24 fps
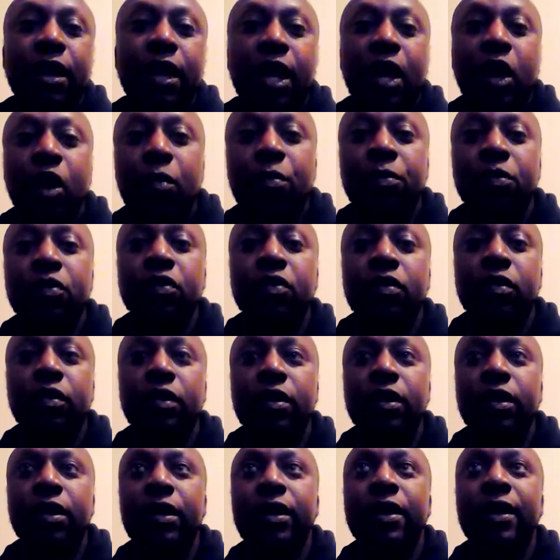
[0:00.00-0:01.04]
helps you
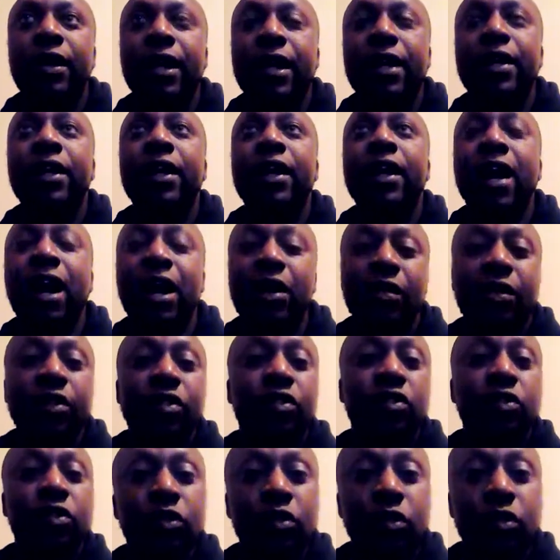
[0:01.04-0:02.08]
get the
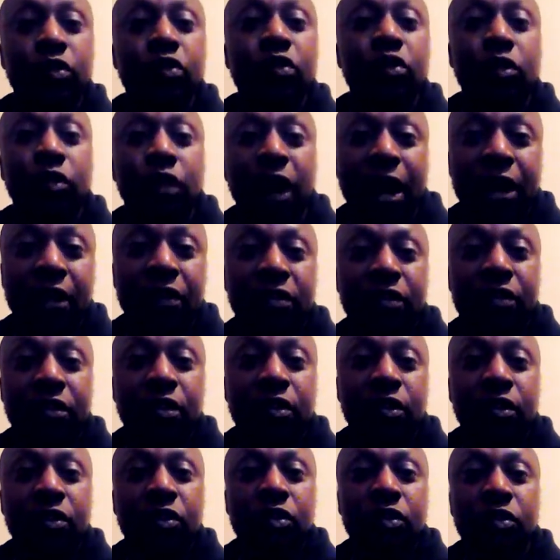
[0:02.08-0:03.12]
courage. You use Christ
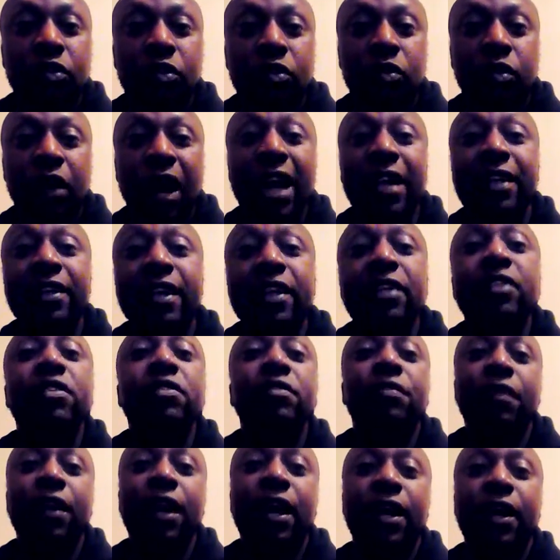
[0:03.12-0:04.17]
to
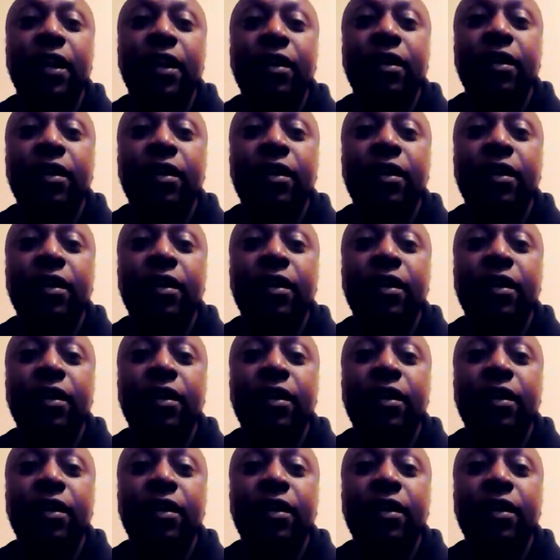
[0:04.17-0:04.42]
identify